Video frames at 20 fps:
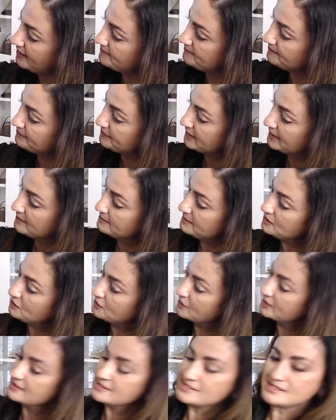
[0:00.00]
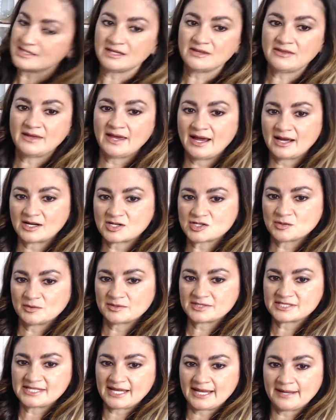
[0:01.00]
I mean, you can see the actual
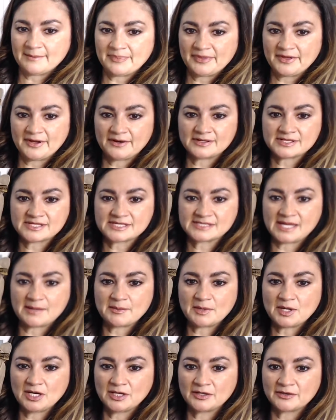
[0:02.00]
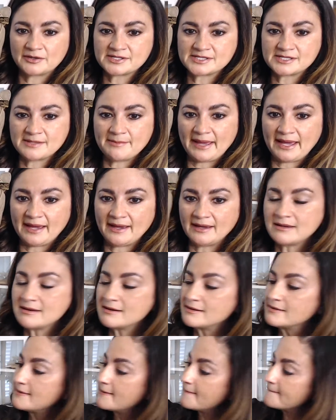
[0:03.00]
stamp there. It's the same color as the bag.
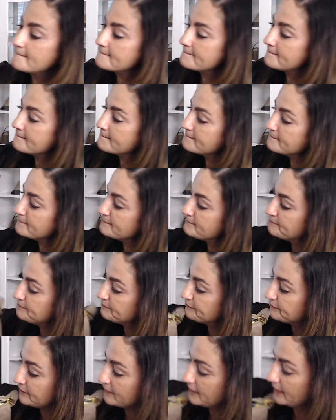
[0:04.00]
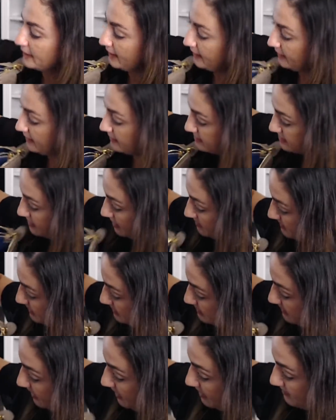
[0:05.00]
And I mean,
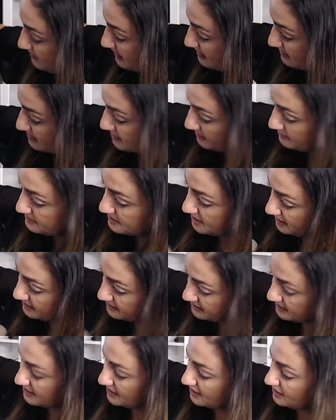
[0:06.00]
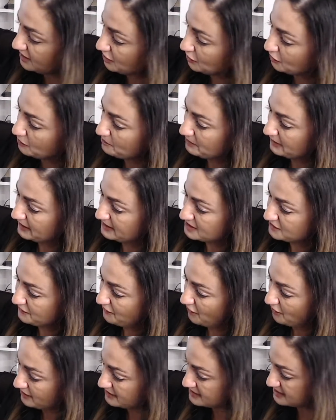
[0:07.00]
yeah, I mean, some dusting in here, but as
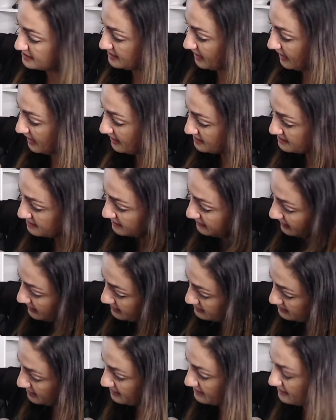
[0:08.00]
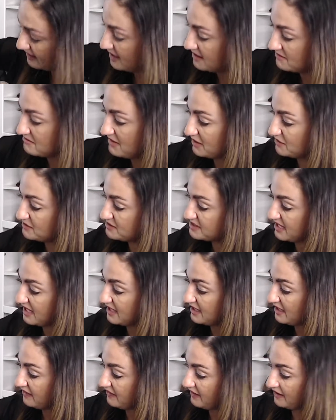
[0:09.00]
far as stains and things like that, I don't see
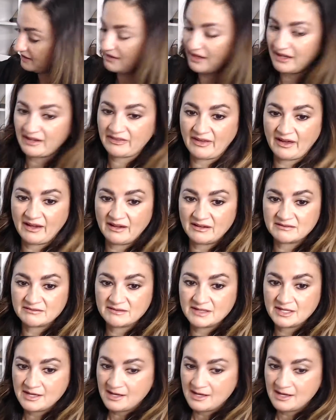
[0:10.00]
anything like that.